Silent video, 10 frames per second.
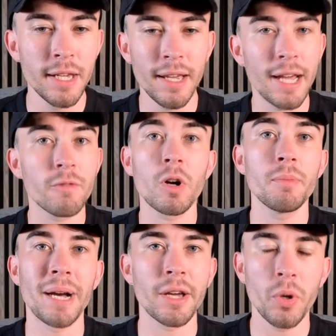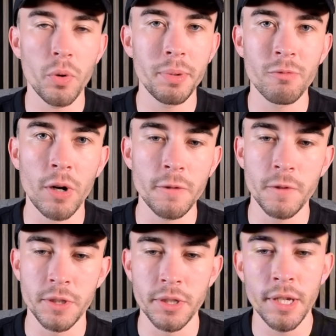and a right-back who will be
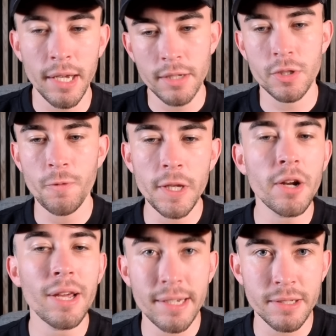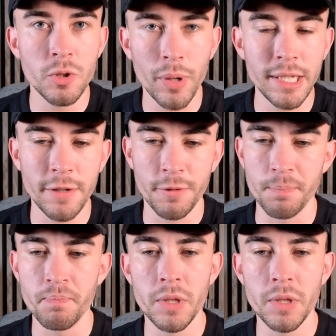right-footed. So for United, this is quite different.